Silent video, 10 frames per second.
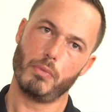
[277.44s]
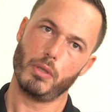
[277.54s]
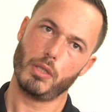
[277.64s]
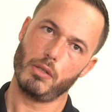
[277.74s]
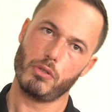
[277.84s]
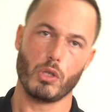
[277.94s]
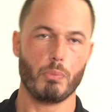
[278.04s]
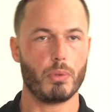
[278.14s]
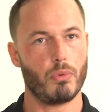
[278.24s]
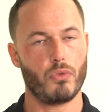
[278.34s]
again
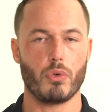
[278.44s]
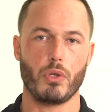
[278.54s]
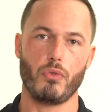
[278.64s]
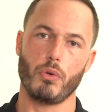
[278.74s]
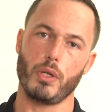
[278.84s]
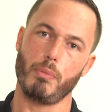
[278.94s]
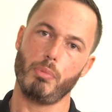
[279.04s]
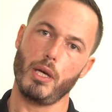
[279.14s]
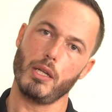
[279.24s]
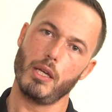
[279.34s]
stopping before you feel any
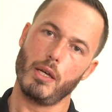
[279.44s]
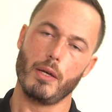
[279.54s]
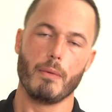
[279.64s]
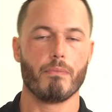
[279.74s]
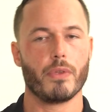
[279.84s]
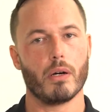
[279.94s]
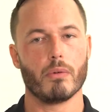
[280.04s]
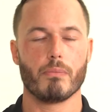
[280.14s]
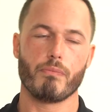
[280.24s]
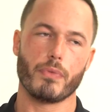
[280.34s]
pain.
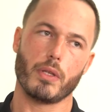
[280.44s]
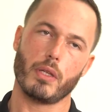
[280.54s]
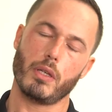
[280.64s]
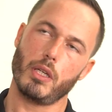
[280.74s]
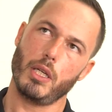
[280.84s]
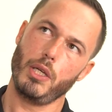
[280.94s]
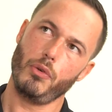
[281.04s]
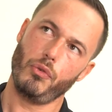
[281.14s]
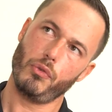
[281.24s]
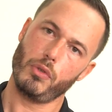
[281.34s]
Now,
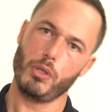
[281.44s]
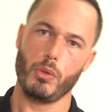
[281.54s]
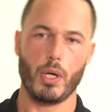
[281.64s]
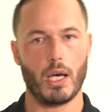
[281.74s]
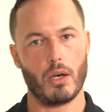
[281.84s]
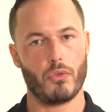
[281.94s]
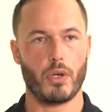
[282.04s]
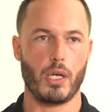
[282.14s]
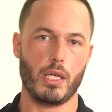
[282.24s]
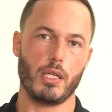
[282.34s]
if you have
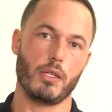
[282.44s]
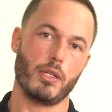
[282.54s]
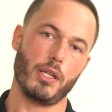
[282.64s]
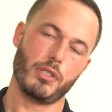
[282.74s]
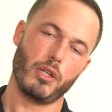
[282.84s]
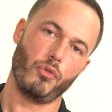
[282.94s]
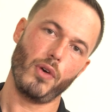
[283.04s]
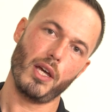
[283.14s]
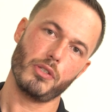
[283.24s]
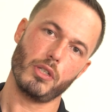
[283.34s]
a, let's say,
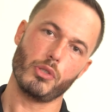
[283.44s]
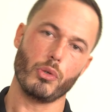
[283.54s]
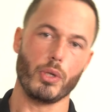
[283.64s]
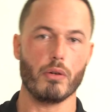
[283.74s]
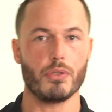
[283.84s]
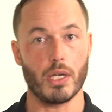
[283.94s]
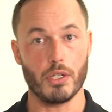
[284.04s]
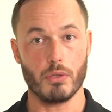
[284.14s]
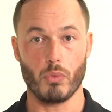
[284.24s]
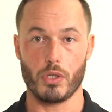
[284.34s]
facet joint
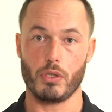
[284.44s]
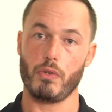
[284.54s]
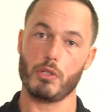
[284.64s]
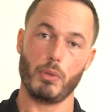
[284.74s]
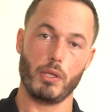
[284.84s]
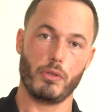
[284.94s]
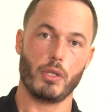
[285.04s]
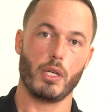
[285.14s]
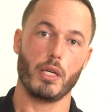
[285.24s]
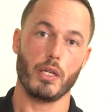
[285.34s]
irritation, which I've explained
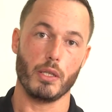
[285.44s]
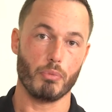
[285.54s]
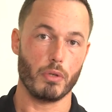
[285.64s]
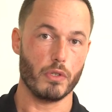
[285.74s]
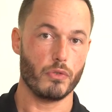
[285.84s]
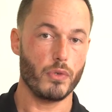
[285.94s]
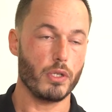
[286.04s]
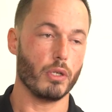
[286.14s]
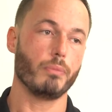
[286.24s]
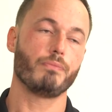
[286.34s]
in the previous
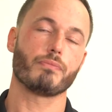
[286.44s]
video,